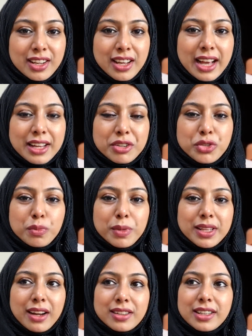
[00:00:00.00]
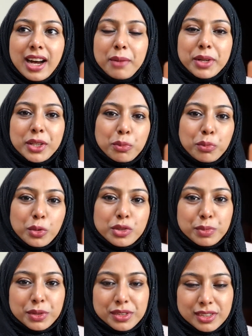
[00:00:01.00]
And we should be that calm and composed
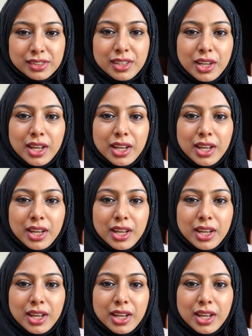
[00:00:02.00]
person